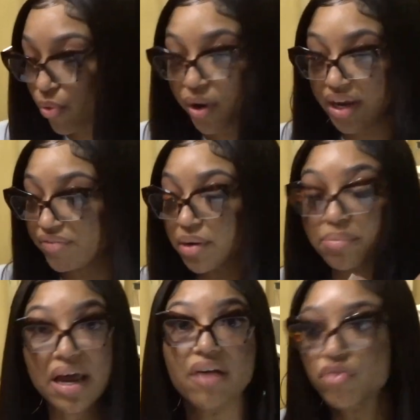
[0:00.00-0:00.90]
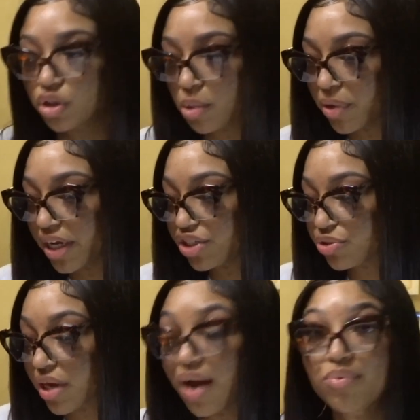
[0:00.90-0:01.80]
even applying for global
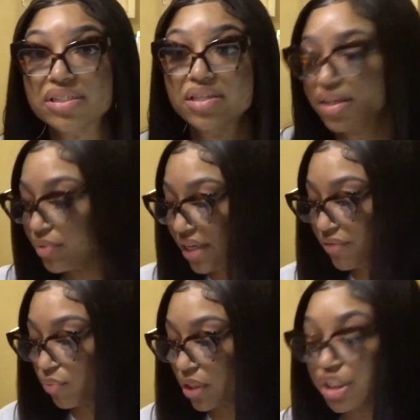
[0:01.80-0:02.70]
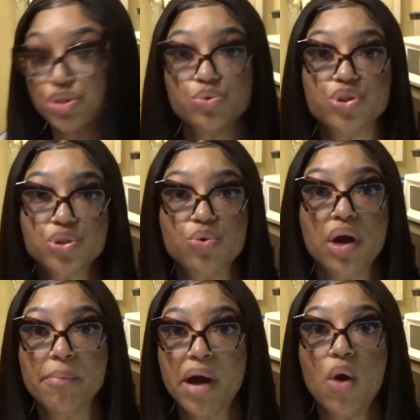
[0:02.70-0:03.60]
entry, I wasn't even really too sure
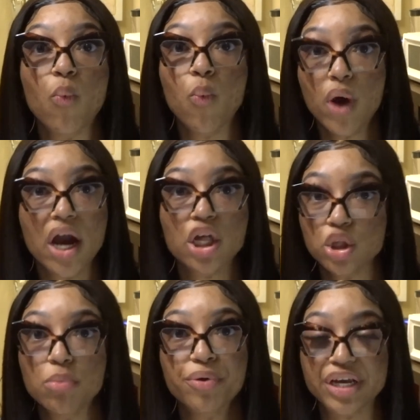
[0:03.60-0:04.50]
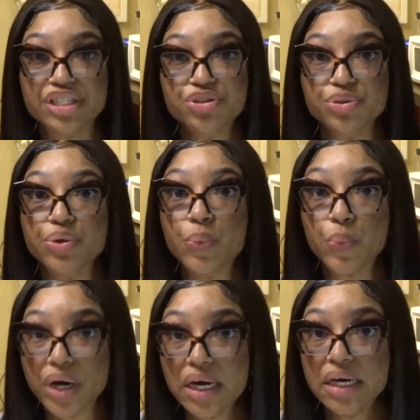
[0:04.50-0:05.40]
about what global entry
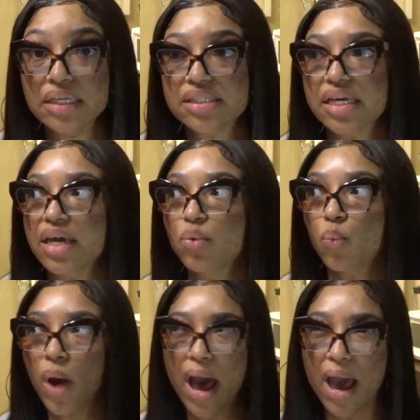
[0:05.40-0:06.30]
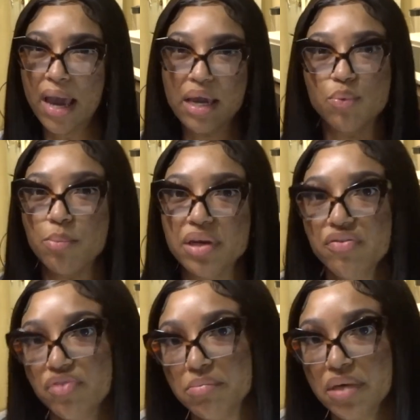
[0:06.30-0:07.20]
was and why it would
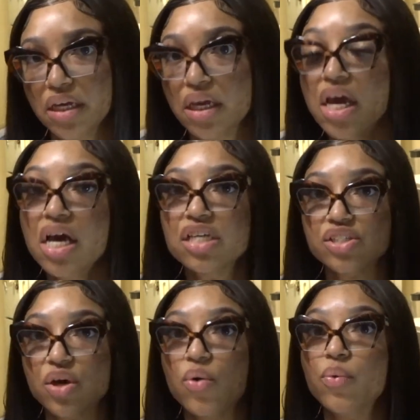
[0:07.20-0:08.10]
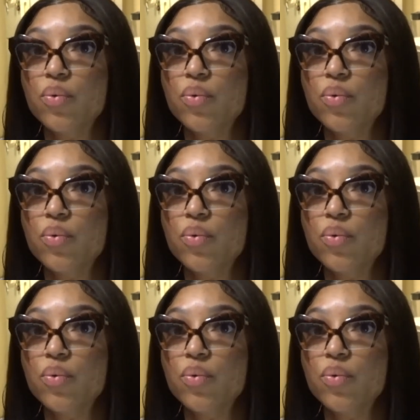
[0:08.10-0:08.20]
benefit me. So